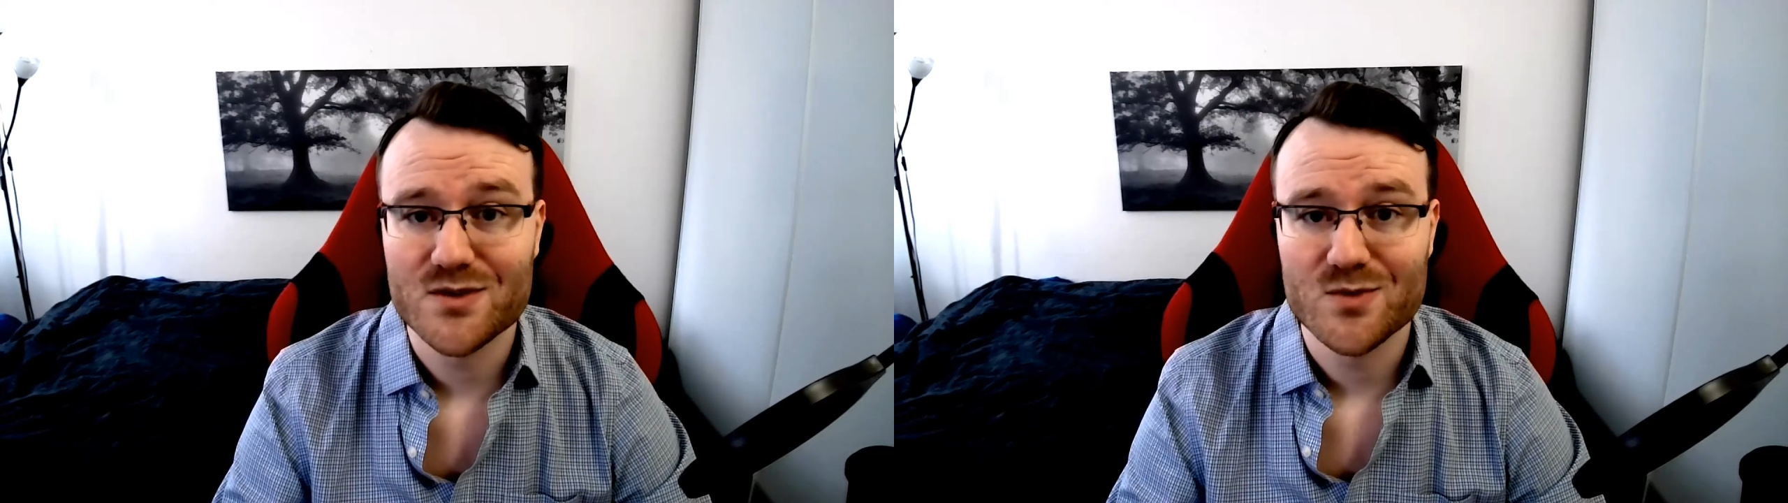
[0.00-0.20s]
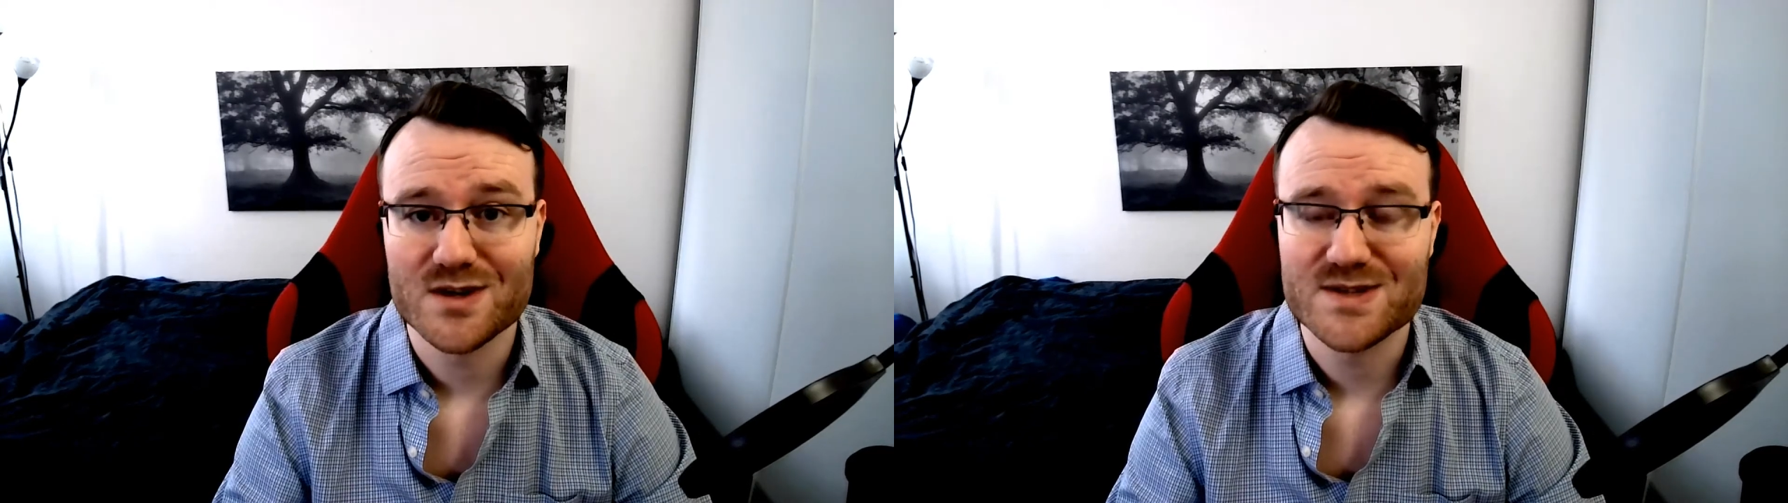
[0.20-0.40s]

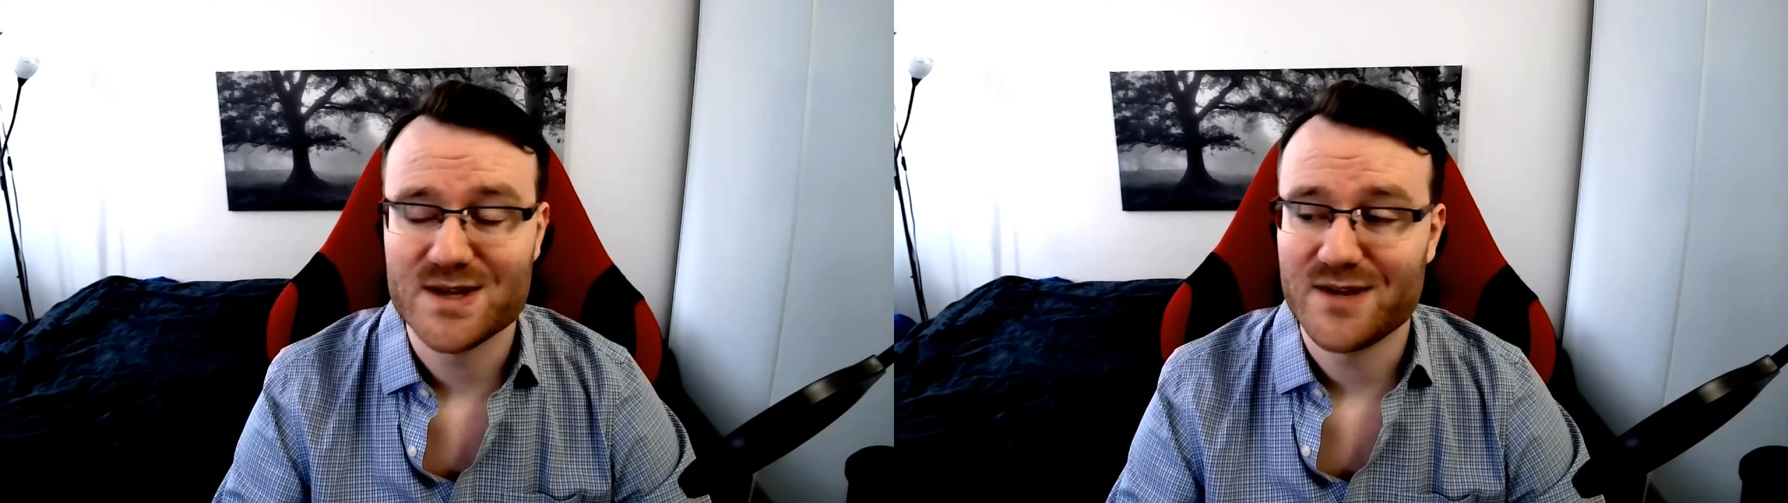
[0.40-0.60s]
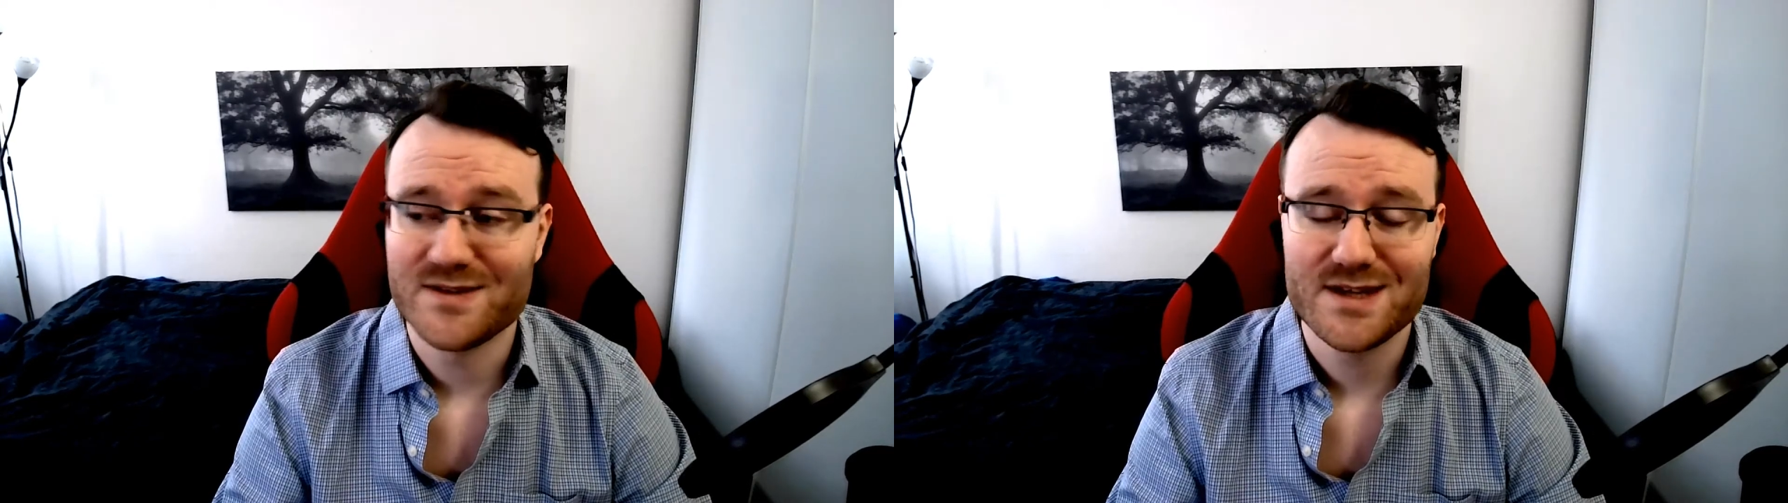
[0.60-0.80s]
works, and
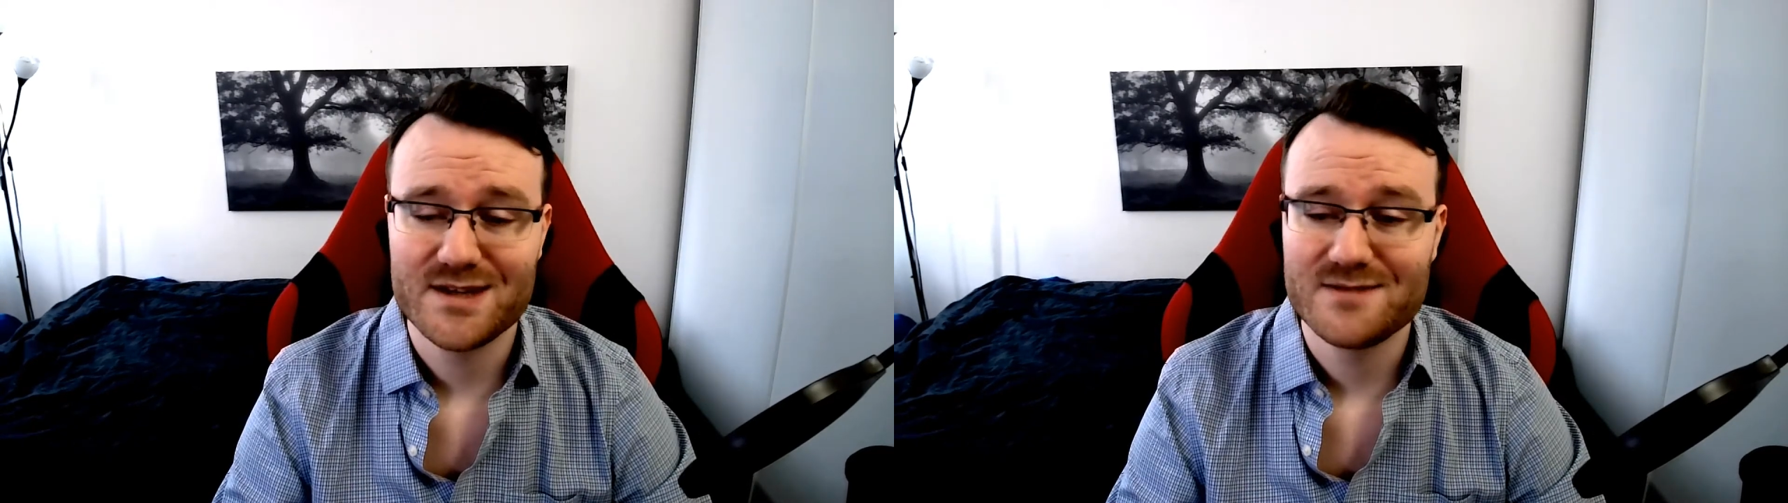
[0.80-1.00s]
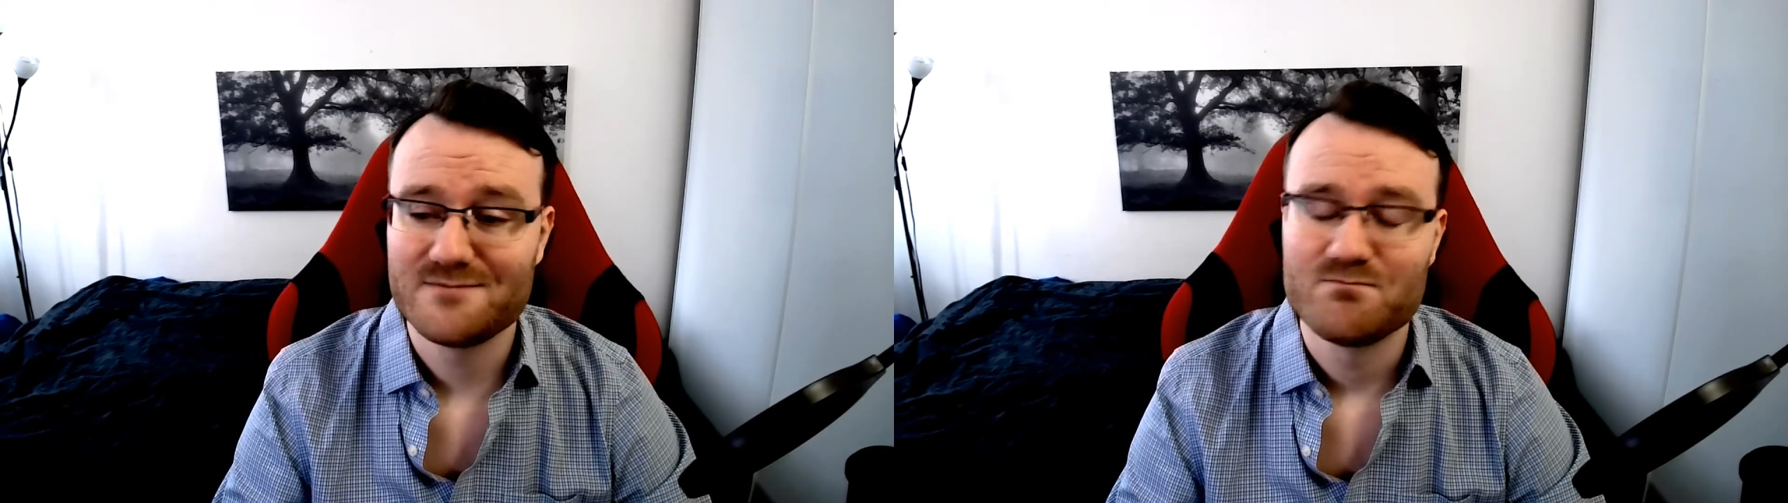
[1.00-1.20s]
if it didn't,